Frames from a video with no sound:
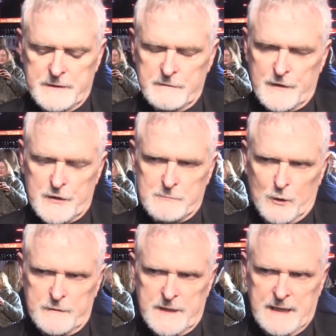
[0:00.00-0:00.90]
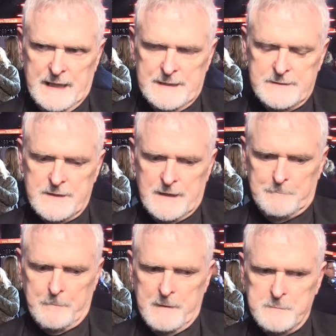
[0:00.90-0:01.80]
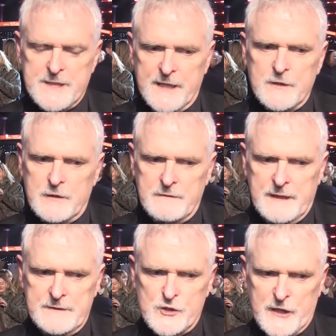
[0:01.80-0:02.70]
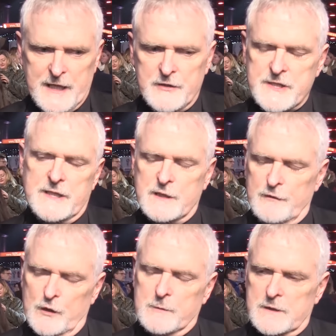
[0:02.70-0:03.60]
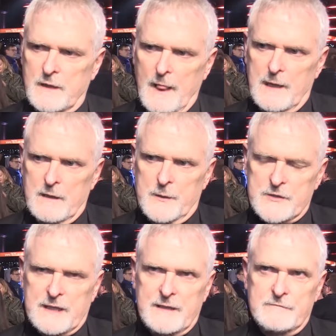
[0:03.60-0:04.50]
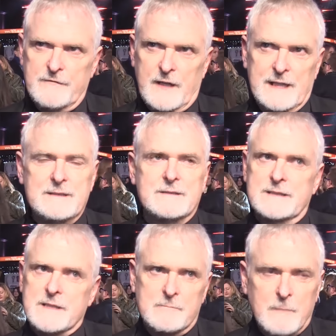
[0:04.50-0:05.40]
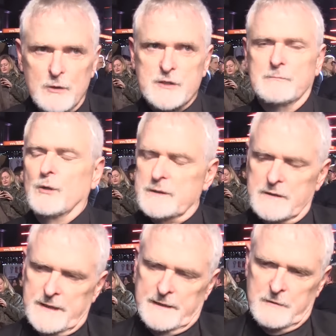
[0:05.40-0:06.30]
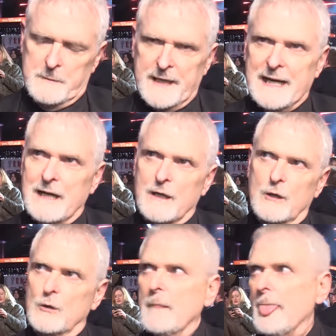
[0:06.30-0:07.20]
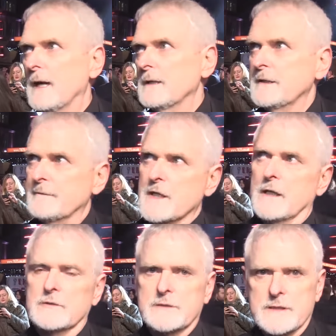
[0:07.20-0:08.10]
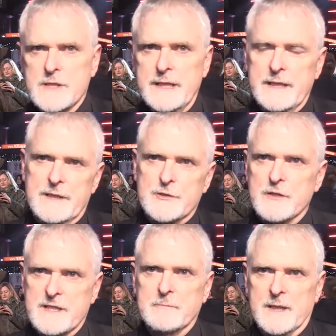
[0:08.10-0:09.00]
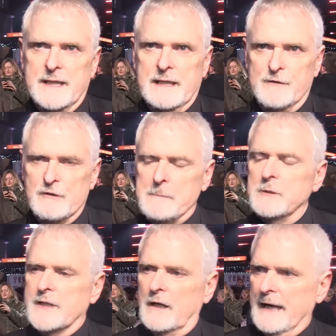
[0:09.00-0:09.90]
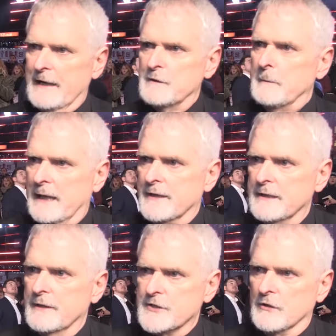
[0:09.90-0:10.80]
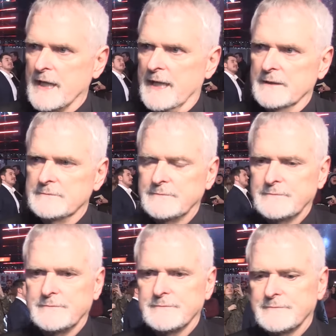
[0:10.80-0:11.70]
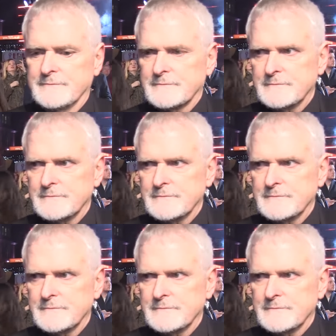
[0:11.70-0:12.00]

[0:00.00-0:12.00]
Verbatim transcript: in the first movie, and um, in particular, they shared a sense of humor, which I find is the most important thing. No matter how difficult the scene is or something, if you're able to laugh about it, it's okay. And